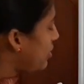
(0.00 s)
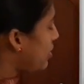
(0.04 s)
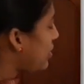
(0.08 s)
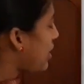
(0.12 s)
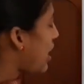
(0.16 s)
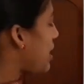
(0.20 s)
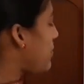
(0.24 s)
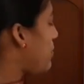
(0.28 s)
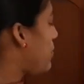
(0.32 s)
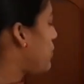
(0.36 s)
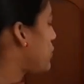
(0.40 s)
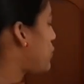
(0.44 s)

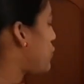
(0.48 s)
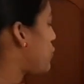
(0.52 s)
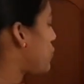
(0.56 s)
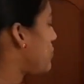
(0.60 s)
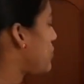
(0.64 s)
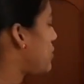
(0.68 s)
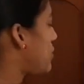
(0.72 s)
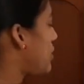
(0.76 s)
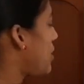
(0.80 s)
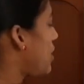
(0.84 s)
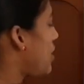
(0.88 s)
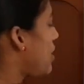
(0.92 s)

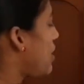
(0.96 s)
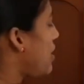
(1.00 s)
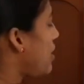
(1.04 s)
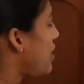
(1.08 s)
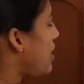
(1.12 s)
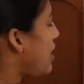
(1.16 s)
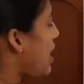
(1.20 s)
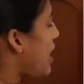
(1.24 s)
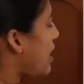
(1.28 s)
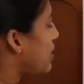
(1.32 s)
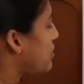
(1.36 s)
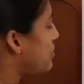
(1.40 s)
ribosomes.
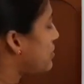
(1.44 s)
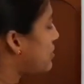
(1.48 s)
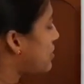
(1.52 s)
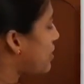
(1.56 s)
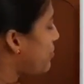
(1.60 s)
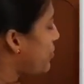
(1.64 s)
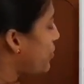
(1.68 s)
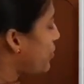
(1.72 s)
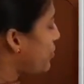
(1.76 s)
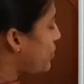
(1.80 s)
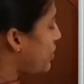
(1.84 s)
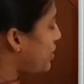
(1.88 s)
Large
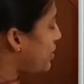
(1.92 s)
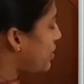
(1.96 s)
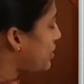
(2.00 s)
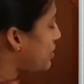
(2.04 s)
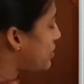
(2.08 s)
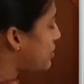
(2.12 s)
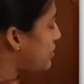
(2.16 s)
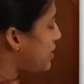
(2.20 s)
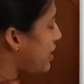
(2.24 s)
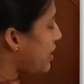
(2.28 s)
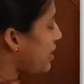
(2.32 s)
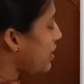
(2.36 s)
subunit
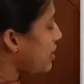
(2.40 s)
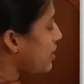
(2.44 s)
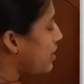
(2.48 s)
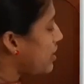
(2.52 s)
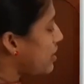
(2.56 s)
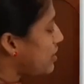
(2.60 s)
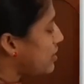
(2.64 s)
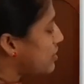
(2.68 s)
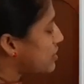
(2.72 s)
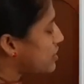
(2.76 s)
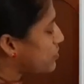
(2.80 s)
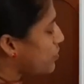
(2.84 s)
is
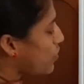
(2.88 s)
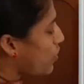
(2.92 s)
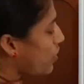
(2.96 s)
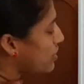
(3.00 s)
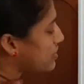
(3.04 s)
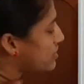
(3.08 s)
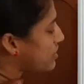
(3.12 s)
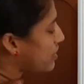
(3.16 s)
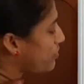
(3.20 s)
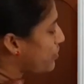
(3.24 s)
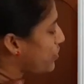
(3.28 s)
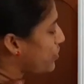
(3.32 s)
there,
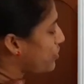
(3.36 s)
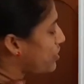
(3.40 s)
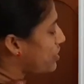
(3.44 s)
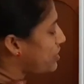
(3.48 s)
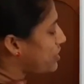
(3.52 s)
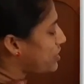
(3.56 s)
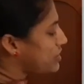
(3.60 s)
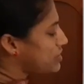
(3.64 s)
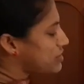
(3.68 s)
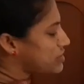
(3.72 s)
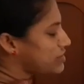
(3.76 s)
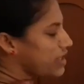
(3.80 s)
small
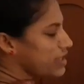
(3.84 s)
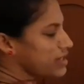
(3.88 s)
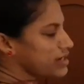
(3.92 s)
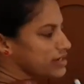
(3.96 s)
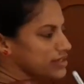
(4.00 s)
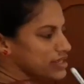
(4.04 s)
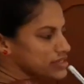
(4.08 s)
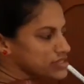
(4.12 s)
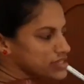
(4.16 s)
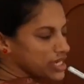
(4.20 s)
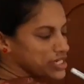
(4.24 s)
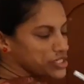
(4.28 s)
subunit is there
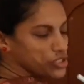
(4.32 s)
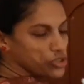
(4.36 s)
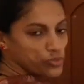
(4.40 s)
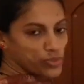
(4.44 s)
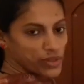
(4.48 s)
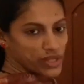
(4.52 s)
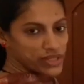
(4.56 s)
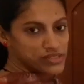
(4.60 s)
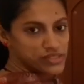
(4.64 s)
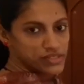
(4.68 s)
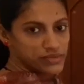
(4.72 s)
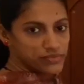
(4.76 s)
in the
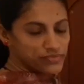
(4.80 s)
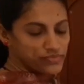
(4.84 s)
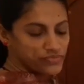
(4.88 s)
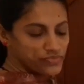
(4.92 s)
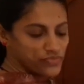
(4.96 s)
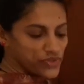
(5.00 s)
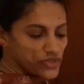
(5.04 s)
cytoplasm.